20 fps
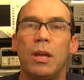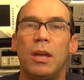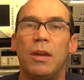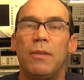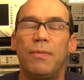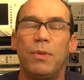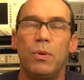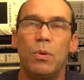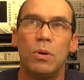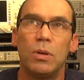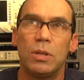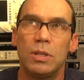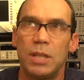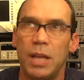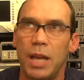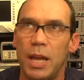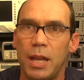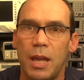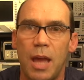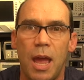if you want to
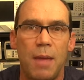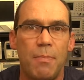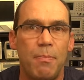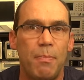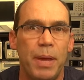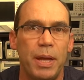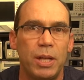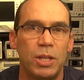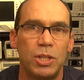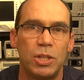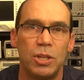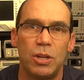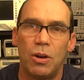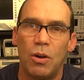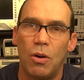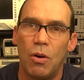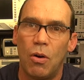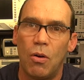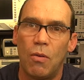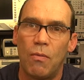take a picture
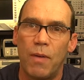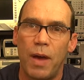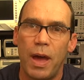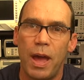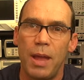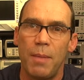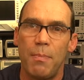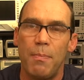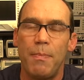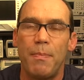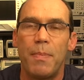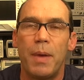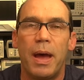of a